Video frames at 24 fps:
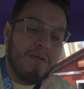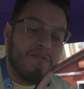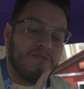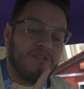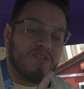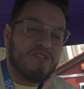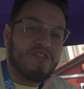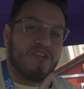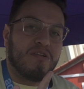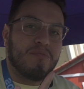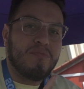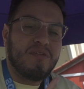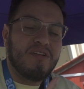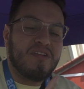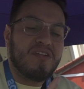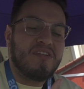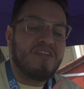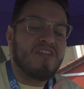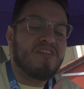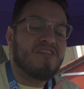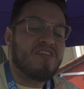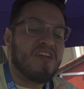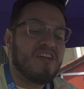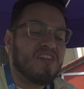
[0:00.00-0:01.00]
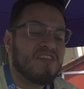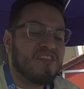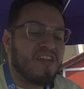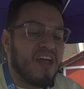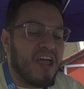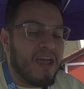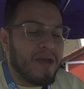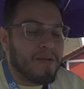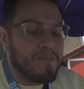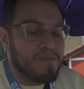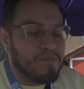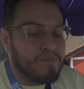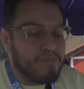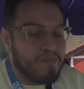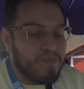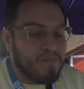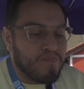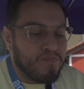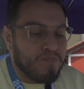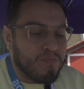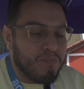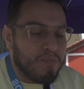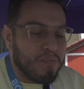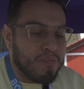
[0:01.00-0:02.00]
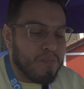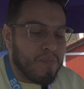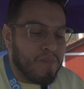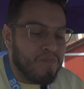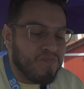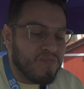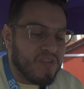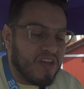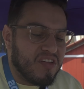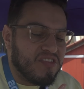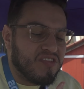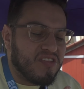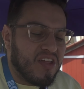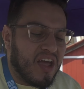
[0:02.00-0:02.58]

For some reason this tastes like, it's,